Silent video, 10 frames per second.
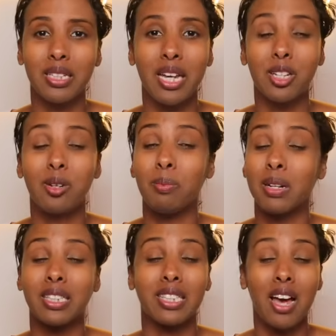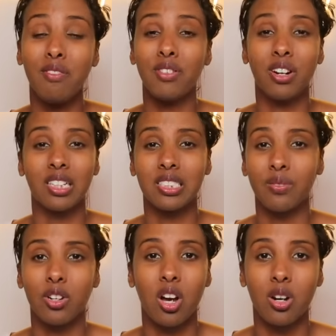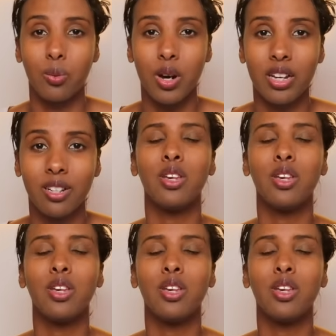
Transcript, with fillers: together, but that fear has never gone away.